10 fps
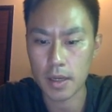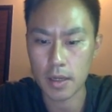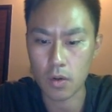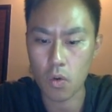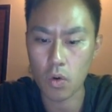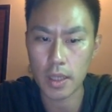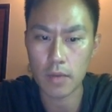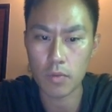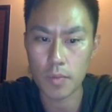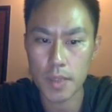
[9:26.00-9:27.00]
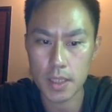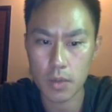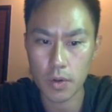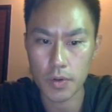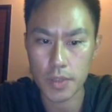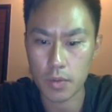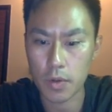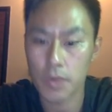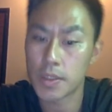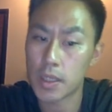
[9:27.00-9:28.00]
coordinate will be 0,
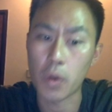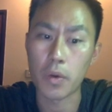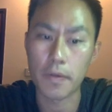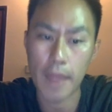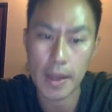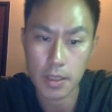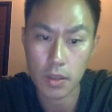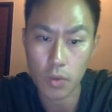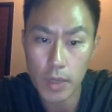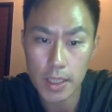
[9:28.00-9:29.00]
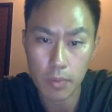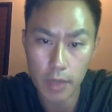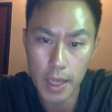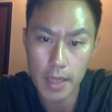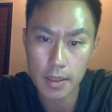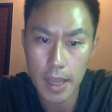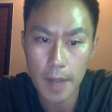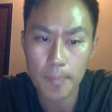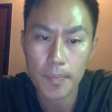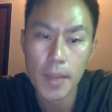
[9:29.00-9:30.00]
0, 0, if that is a 3D plane,
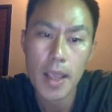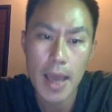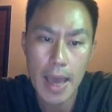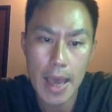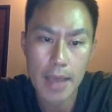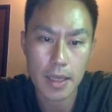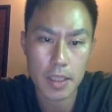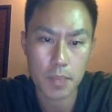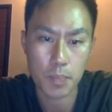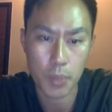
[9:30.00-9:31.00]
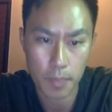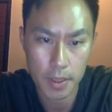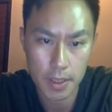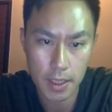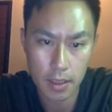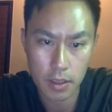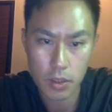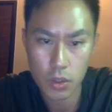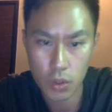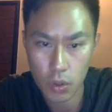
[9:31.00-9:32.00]
yeah? And it's perpendicular
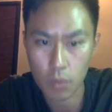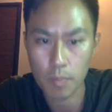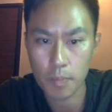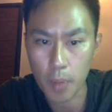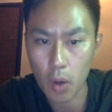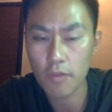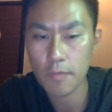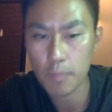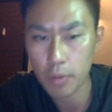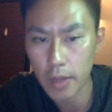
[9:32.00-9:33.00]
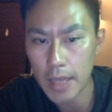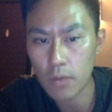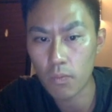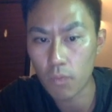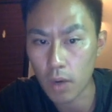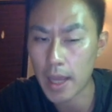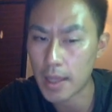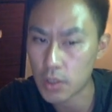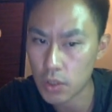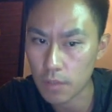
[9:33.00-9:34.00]
to both plane 1
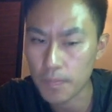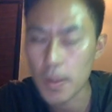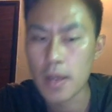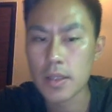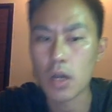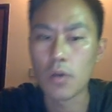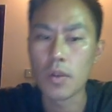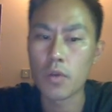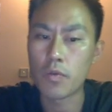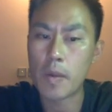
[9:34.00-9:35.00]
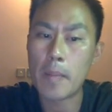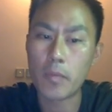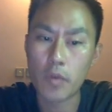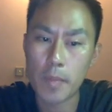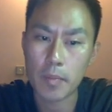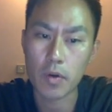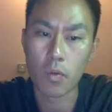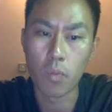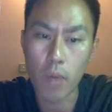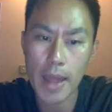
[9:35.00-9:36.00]
and 2. So
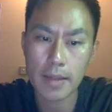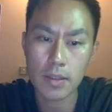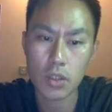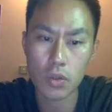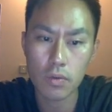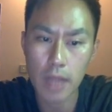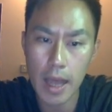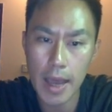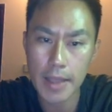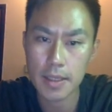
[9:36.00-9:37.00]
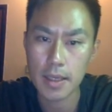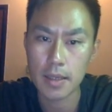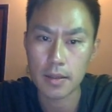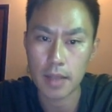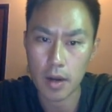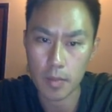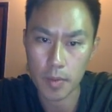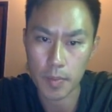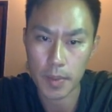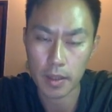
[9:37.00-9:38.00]
remember, when two lines, they are
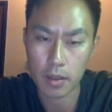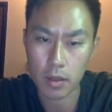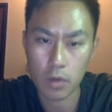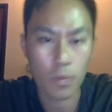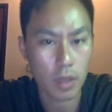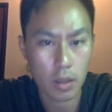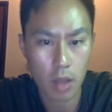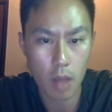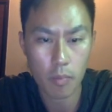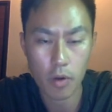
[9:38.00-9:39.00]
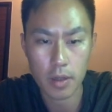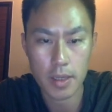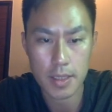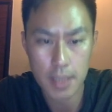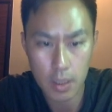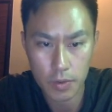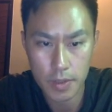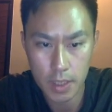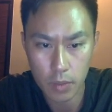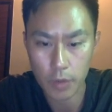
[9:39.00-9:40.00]
perpendicular, the dot product is equal to
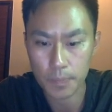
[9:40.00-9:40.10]
0,